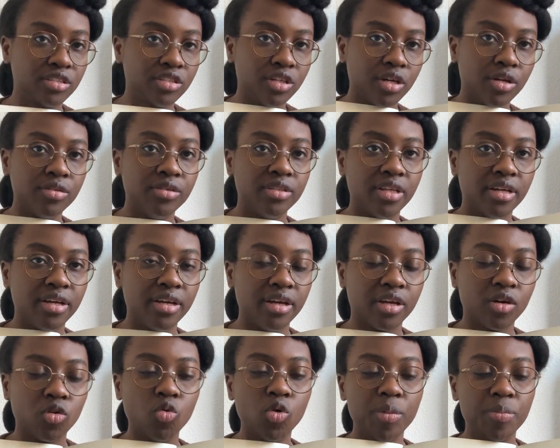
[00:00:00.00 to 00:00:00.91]
So the
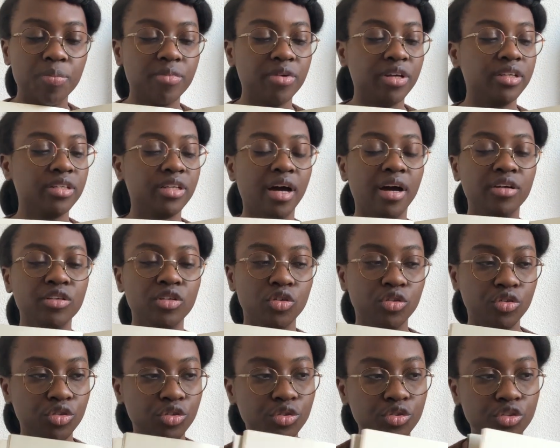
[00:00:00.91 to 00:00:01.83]
equipment, how you
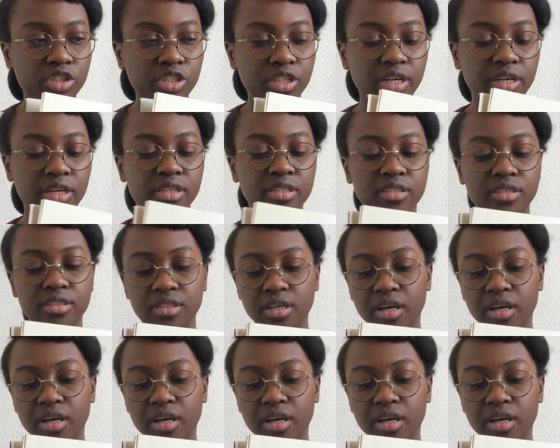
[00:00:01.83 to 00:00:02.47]
use it,